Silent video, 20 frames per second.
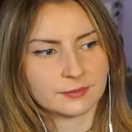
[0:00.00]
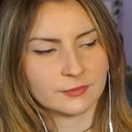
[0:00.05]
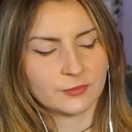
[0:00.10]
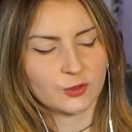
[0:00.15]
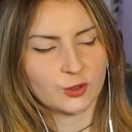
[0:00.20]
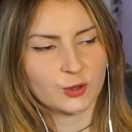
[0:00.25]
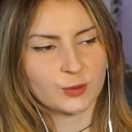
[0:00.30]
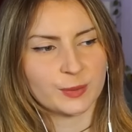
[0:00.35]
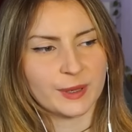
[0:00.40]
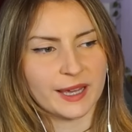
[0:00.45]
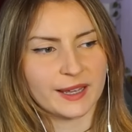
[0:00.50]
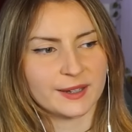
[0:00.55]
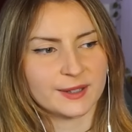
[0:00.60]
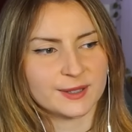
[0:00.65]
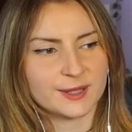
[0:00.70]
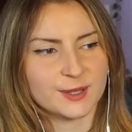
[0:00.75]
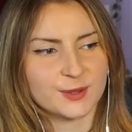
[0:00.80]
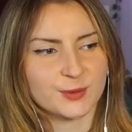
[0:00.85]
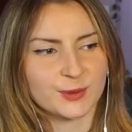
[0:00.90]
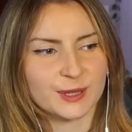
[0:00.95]
I feel bad,
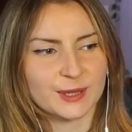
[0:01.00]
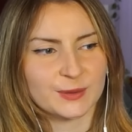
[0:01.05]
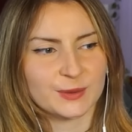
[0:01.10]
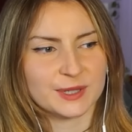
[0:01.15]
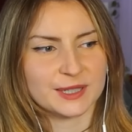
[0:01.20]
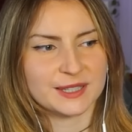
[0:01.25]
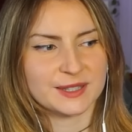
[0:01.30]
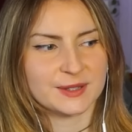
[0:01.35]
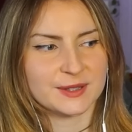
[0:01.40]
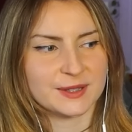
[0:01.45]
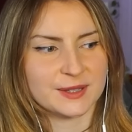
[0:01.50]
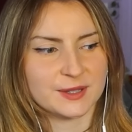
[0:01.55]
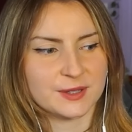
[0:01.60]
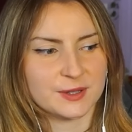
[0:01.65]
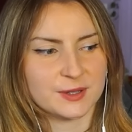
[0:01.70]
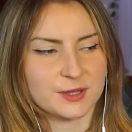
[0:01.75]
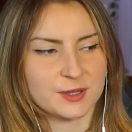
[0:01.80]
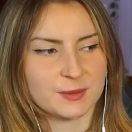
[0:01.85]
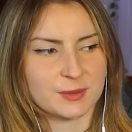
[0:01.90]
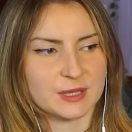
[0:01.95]
because this really was
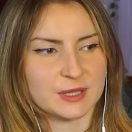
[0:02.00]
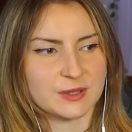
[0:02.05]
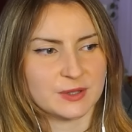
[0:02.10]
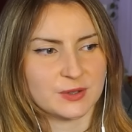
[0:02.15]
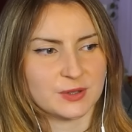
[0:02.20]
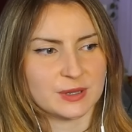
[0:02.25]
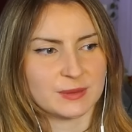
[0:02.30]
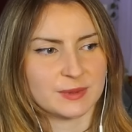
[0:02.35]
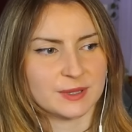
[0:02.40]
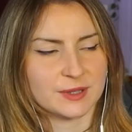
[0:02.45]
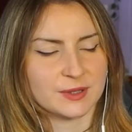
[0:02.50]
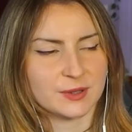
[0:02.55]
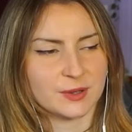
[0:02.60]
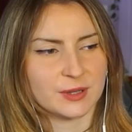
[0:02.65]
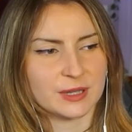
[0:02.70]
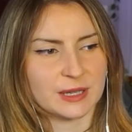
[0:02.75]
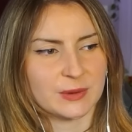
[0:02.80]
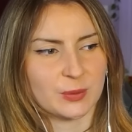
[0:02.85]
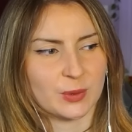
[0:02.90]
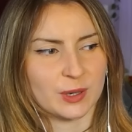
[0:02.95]
Jimmy's dream. This is all
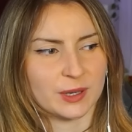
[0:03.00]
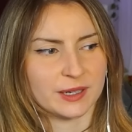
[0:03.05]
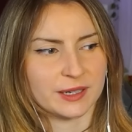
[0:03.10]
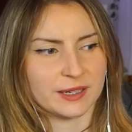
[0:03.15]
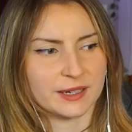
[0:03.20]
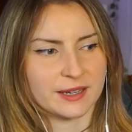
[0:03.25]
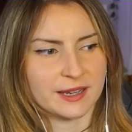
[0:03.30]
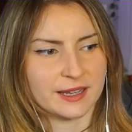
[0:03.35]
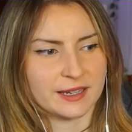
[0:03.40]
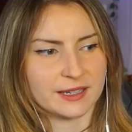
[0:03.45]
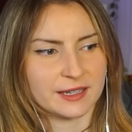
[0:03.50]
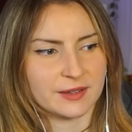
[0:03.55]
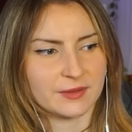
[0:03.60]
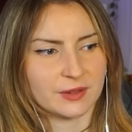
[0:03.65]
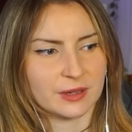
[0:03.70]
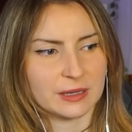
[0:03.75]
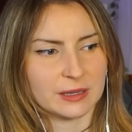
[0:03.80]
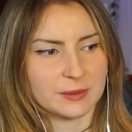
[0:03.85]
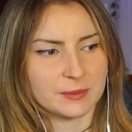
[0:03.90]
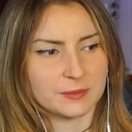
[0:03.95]
he wanted, and he had to give
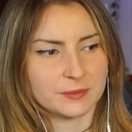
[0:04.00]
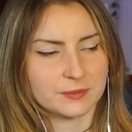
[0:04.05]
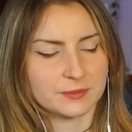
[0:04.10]
it up.